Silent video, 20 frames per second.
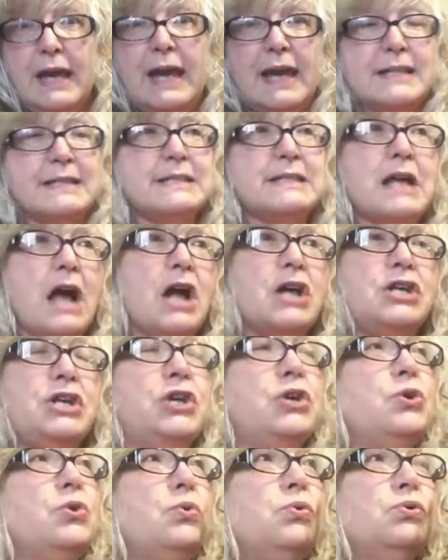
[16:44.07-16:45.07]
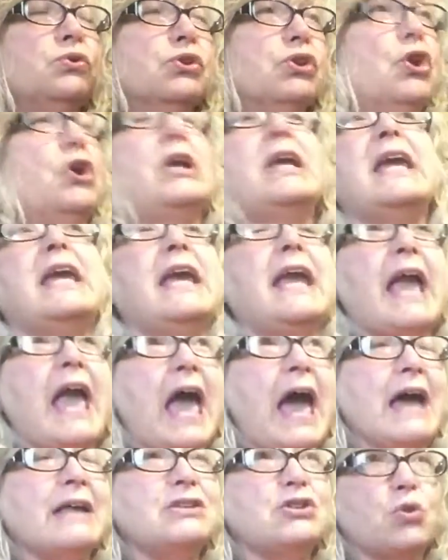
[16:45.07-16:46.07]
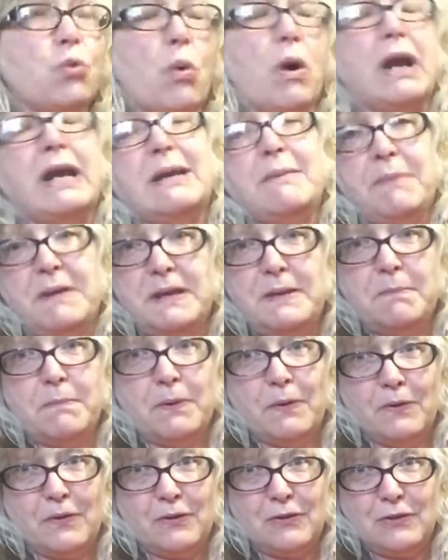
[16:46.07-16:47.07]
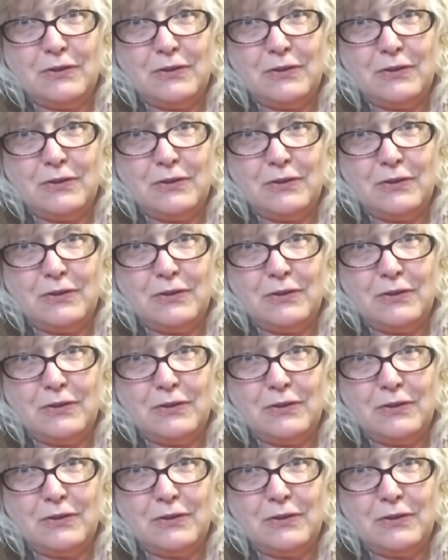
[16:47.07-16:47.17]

It's not you looking at 20 people.